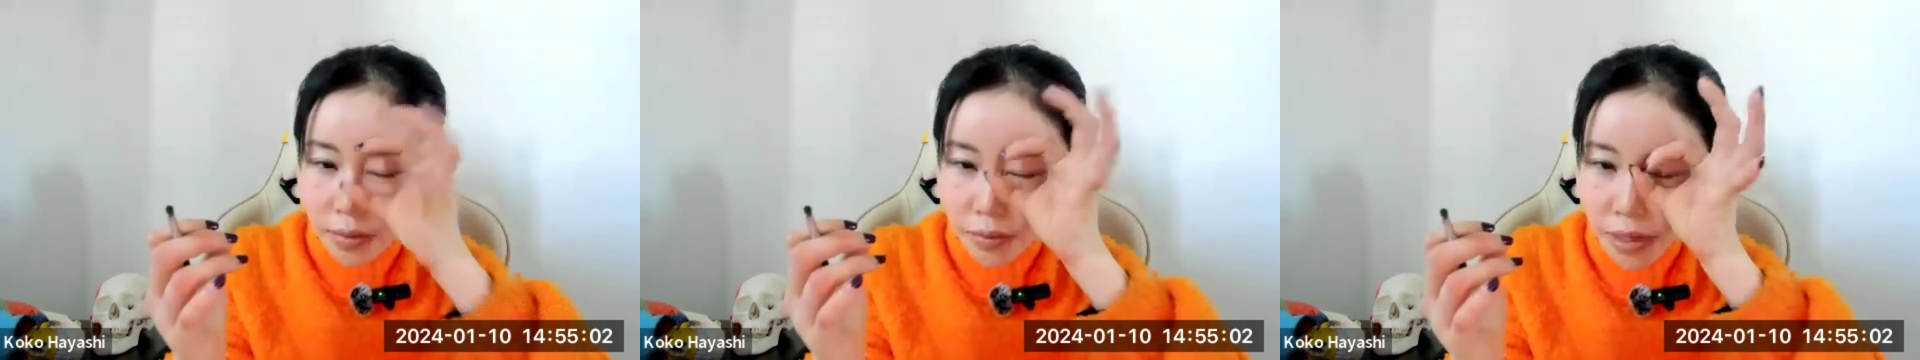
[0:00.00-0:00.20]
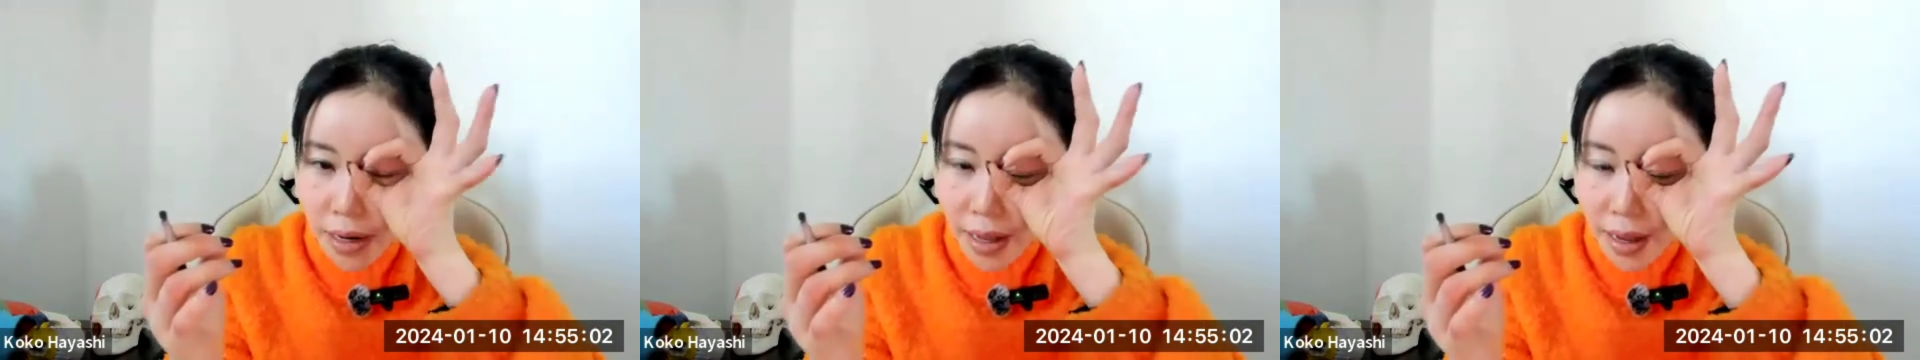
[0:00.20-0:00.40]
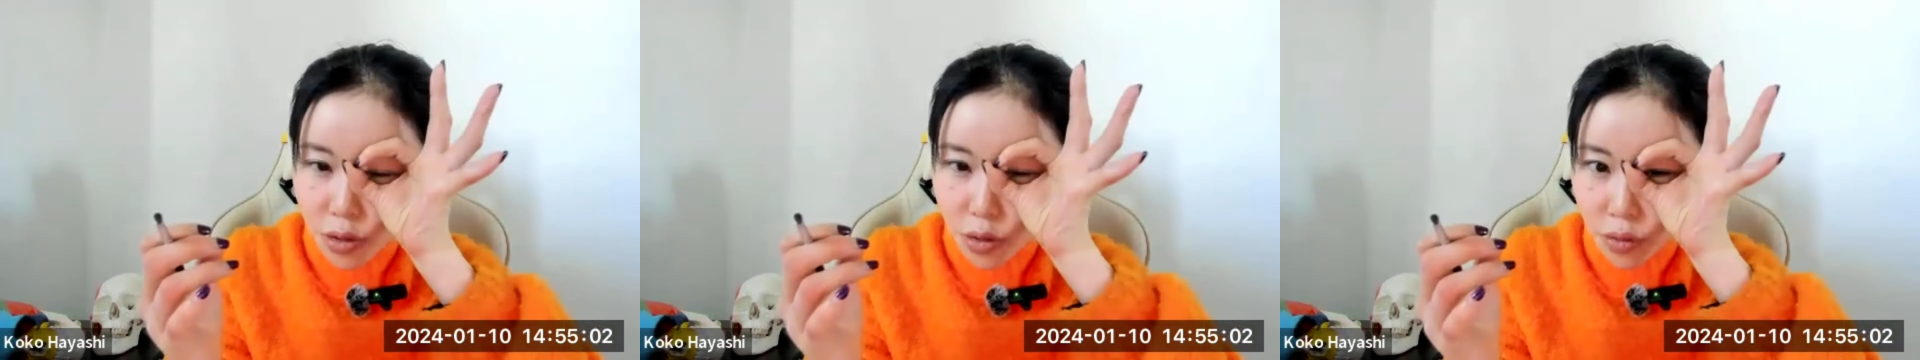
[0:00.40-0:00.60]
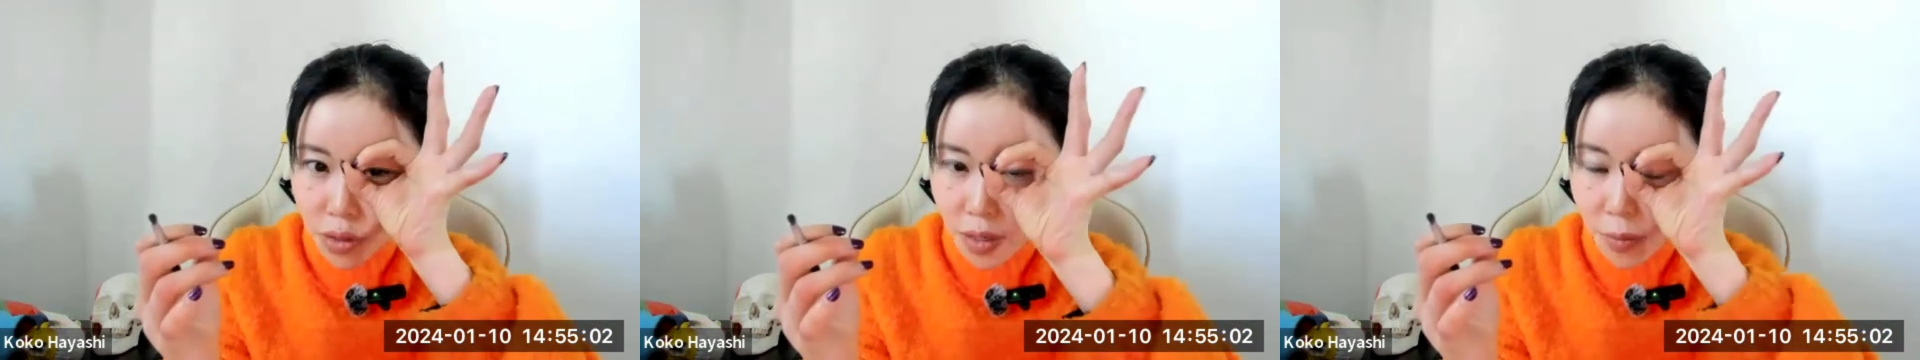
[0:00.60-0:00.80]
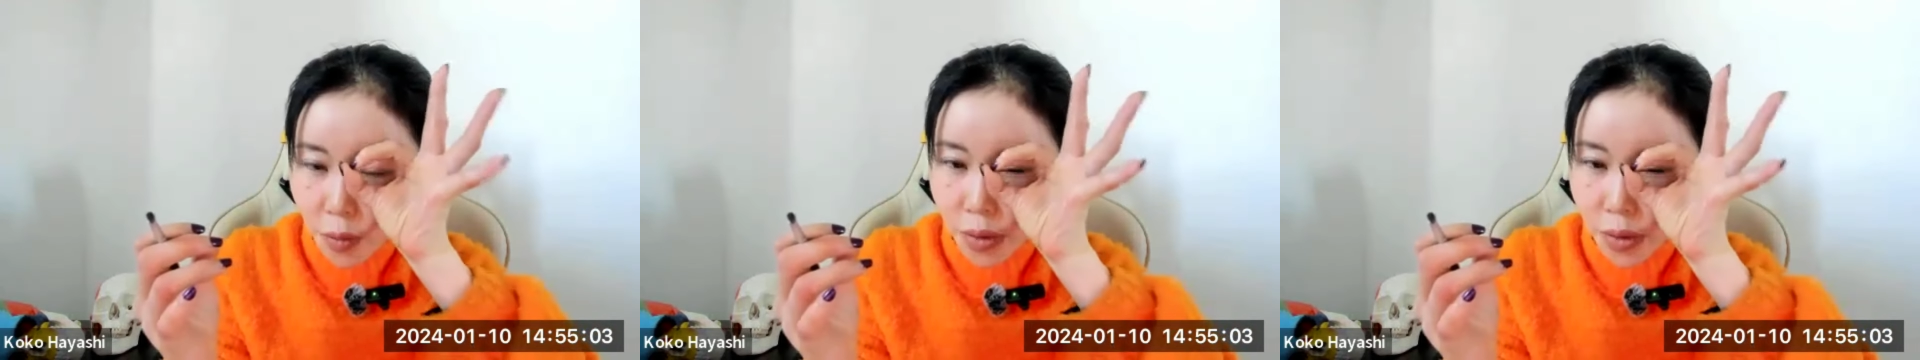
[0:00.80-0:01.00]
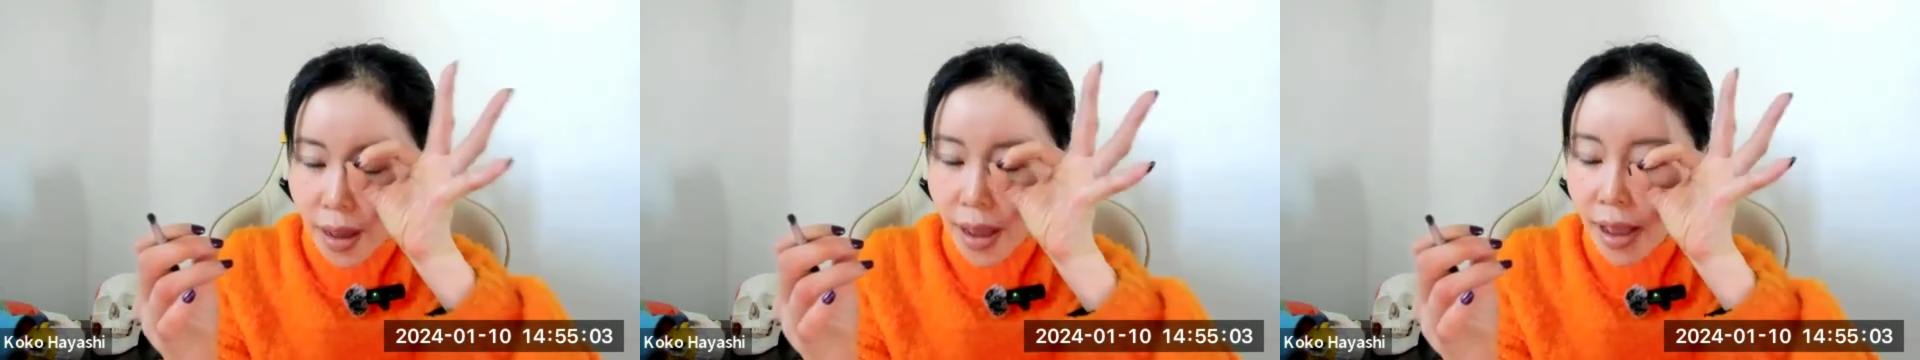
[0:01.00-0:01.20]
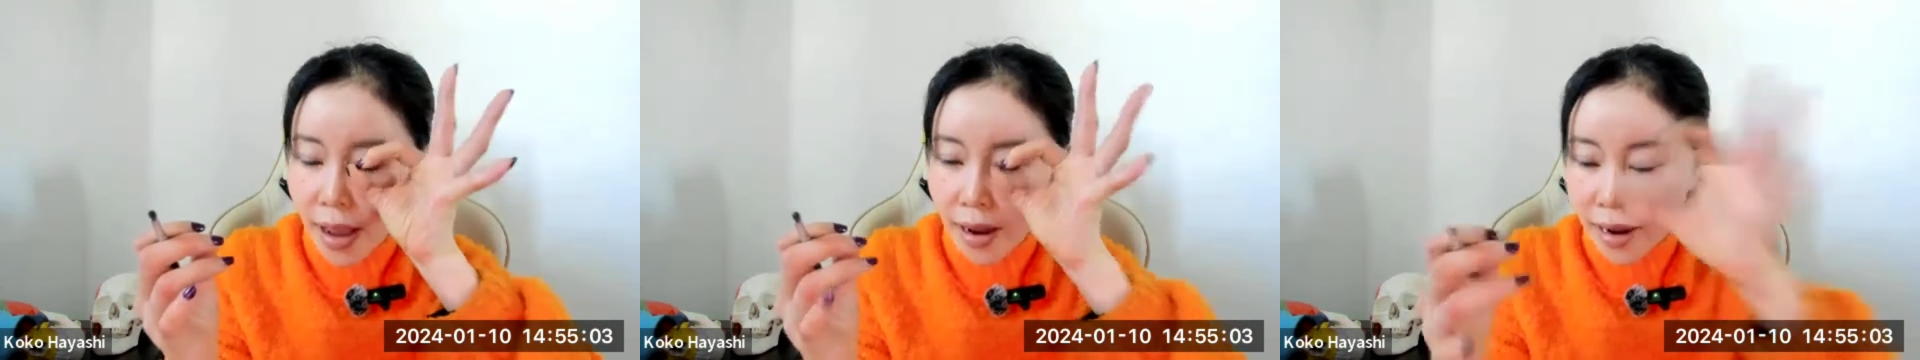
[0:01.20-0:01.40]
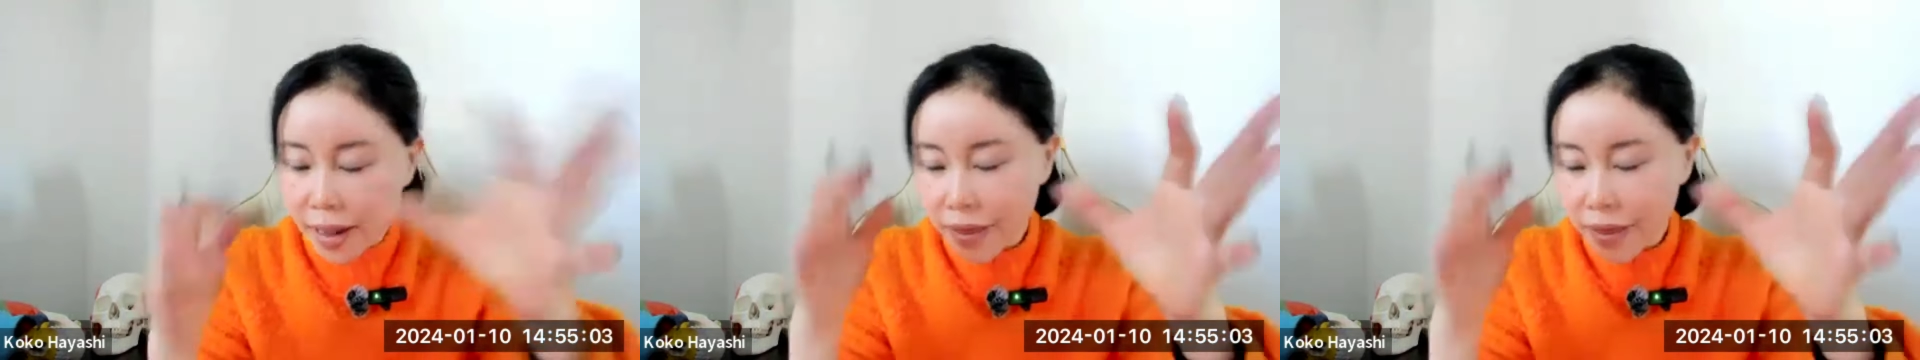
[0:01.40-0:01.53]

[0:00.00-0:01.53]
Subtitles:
relationship with the eye.